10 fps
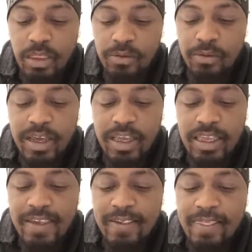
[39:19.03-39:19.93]
Right.
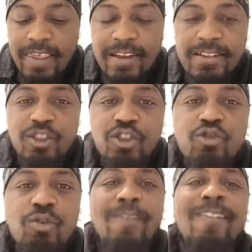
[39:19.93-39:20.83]
They
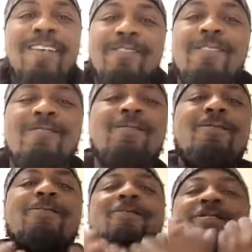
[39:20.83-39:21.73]
took their
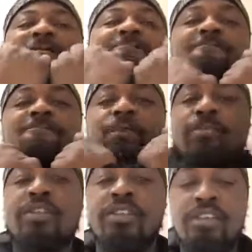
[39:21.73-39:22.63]
clothes and they
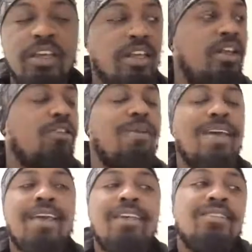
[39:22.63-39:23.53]
ripped it,
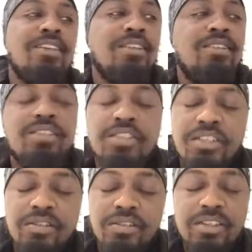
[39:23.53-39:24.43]
right? And said,
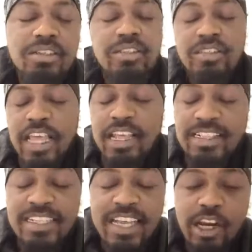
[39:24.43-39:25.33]
listen, this is a
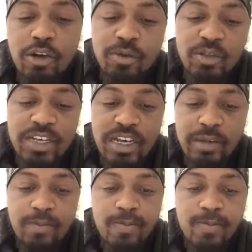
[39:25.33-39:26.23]
terrible
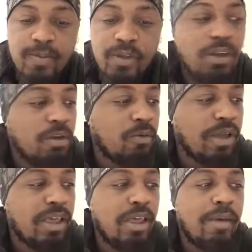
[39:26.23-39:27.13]
time.
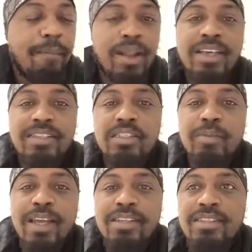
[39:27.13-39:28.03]
Right. Blacks,
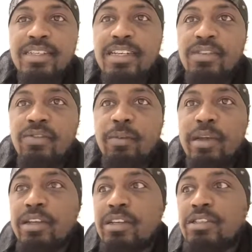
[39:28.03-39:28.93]
Hispanics, and Native
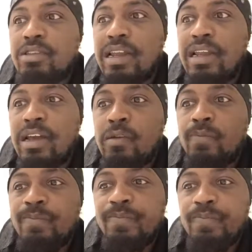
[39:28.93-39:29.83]
Americans right now,
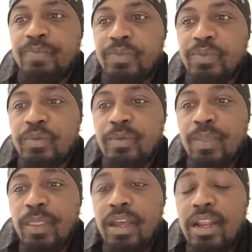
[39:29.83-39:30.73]

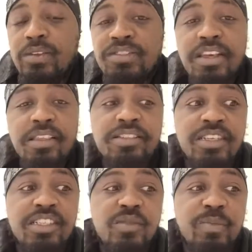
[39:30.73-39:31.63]
and I'll say this
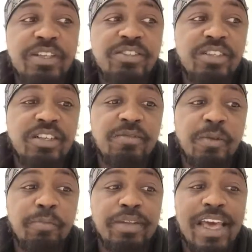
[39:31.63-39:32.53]
especially for
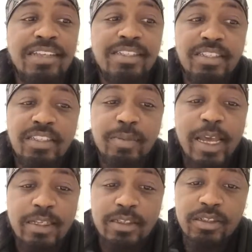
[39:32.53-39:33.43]
blacks and
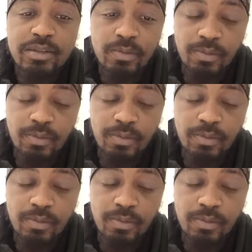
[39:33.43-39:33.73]
Hispanics.